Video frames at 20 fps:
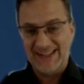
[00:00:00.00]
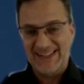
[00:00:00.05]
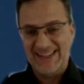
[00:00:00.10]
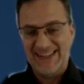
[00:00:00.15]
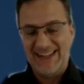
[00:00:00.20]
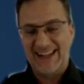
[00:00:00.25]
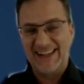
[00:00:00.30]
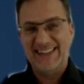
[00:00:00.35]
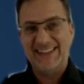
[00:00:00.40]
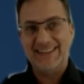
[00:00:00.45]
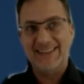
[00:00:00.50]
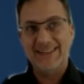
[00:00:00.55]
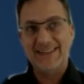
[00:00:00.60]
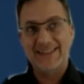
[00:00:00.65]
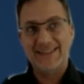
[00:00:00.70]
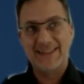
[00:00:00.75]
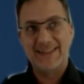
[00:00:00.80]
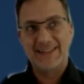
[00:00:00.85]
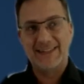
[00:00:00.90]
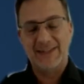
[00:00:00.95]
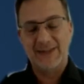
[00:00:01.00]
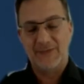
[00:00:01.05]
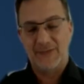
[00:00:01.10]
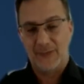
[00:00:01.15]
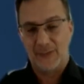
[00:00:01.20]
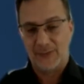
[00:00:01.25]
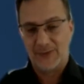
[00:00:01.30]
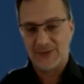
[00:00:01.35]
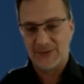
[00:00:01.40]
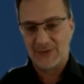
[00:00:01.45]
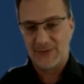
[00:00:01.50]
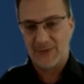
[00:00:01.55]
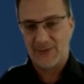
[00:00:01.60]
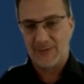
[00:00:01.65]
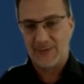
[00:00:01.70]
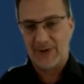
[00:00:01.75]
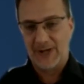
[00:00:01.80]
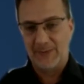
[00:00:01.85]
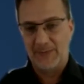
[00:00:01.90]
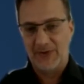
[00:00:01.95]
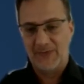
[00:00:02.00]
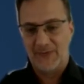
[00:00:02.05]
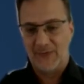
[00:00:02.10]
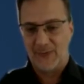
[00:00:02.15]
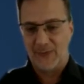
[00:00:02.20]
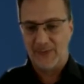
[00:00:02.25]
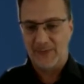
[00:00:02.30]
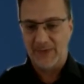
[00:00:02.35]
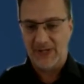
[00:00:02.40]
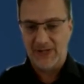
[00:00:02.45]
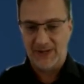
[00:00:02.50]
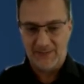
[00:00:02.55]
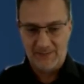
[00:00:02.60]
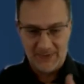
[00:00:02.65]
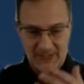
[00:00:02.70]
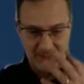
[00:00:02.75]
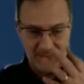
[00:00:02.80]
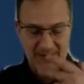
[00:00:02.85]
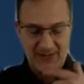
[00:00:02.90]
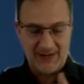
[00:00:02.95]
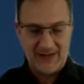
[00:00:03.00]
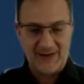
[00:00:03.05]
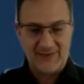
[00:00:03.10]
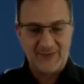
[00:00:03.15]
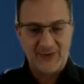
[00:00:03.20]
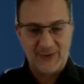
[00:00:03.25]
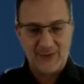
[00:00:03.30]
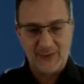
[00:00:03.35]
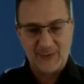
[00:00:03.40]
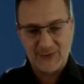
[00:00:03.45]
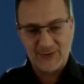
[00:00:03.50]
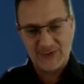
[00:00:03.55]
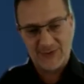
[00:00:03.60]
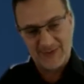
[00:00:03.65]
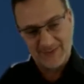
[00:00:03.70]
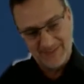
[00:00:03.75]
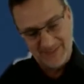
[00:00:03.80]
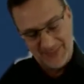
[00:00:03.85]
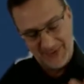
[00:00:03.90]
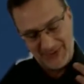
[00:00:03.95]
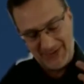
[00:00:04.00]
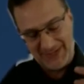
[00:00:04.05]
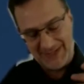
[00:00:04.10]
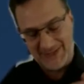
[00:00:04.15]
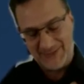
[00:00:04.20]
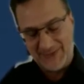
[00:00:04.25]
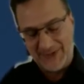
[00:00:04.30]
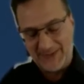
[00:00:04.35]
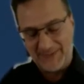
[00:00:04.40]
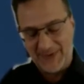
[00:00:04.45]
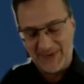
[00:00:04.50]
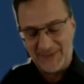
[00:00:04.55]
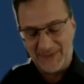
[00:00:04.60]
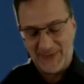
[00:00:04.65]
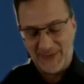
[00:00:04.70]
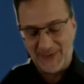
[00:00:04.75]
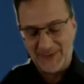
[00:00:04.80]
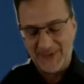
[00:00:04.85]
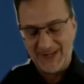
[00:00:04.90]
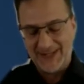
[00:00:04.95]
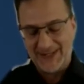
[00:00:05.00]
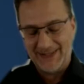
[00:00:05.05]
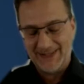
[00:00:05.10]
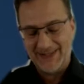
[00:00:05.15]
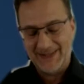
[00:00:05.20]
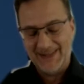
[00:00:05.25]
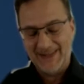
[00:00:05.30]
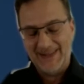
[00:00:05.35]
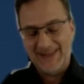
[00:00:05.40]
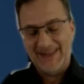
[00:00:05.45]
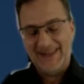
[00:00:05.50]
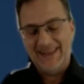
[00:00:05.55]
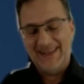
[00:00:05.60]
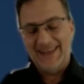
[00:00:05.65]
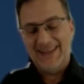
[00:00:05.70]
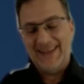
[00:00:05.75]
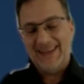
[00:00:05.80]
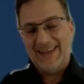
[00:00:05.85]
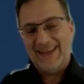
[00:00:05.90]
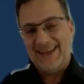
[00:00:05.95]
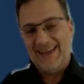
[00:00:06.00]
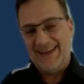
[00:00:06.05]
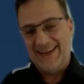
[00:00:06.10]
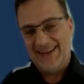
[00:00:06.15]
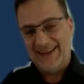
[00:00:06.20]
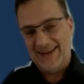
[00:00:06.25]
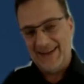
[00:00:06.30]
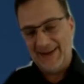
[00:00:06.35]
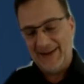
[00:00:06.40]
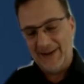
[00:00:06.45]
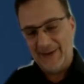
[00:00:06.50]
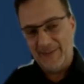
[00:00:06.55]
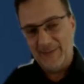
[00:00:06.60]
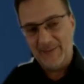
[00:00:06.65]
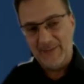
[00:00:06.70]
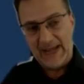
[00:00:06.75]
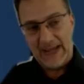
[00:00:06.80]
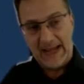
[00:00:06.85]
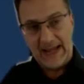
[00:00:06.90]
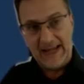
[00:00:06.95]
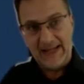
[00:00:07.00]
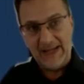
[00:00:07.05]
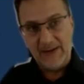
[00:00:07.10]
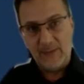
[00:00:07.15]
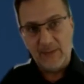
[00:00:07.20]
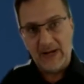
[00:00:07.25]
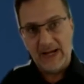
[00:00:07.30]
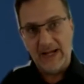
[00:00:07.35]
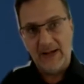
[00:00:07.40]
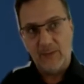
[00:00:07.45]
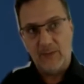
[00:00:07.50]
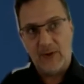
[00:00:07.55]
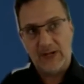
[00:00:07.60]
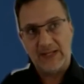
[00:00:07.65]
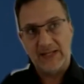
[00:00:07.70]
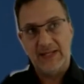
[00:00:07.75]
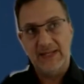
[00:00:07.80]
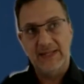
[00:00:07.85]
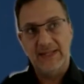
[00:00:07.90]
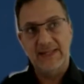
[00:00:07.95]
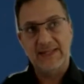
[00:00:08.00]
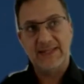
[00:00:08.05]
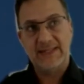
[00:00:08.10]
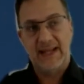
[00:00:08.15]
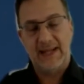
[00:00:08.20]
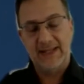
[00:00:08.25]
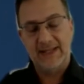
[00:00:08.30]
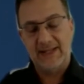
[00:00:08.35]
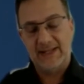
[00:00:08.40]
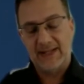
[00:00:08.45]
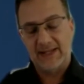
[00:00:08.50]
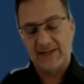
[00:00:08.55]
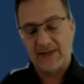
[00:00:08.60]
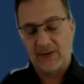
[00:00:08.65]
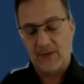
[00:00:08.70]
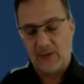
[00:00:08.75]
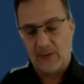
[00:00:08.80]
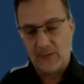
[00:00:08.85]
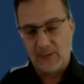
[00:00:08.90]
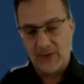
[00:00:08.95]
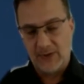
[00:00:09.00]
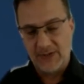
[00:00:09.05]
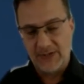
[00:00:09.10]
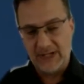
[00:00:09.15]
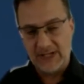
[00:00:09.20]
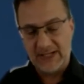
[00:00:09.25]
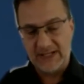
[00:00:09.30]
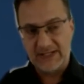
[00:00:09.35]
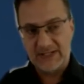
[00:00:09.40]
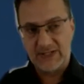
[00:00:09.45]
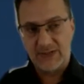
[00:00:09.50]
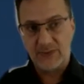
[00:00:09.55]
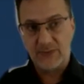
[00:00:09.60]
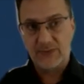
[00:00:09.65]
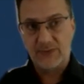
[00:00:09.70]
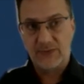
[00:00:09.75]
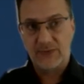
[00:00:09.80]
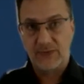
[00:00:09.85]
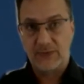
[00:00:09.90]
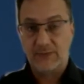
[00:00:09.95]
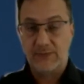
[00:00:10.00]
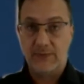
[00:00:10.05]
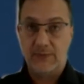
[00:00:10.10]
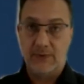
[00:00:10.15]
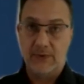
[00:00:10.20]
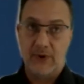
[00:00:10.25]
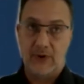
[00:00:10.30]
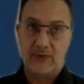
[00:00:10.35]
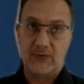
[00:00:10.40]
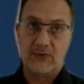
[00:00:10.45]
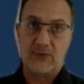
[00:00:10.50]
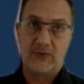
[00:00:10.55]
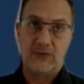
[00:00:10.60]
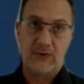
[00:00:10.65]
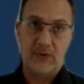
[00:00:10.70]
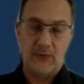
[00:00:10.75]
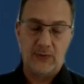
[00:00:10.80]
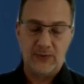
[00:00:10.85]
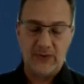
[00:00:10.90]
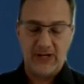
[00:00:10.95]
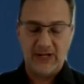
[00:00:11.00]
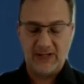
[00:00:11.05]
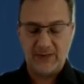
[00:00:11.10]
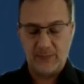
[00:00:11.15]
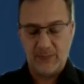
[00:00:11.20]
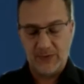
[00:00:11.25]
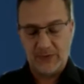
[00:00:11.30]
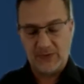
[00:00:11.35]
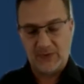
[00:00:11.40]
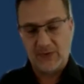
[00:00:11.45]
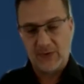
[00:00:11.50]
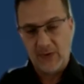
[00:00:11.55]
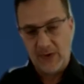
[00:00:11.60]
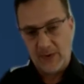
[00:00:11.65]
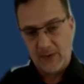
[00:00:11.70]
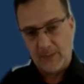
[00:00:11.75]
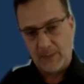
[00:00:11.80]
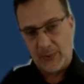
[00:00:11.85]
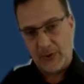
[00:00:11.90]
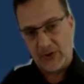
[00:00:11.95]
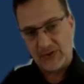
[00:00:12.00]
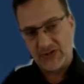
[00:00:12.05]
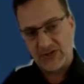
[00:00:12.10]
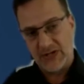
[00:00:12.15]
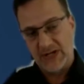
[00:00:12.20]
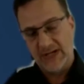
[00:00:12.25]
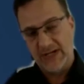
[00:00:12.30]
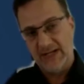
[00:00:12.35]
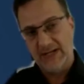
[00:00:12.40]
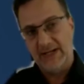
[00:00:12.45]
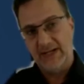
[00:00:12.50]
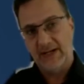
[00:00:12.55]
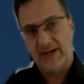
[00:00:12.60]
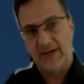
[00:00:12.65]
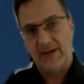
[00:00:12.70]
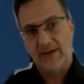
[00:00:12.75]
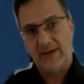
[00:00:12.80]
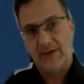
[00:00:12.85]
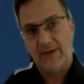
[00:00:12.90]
in 1964, so way before me. Maybe I have the looks, but it's way before me. Anyway, what he decided at the long run is to not donate, but partially